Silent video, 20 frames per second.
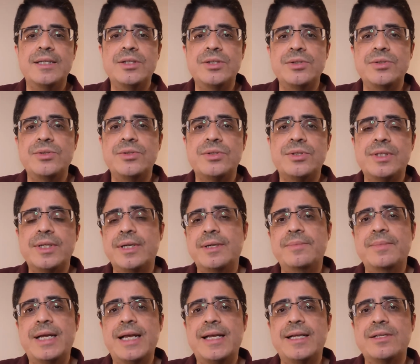used
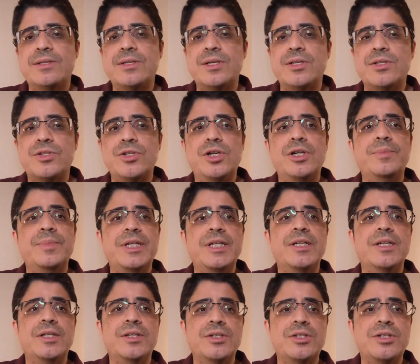them as sermon
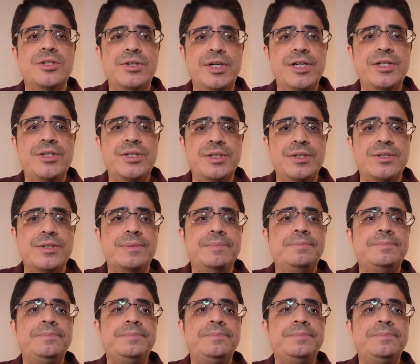illustrations.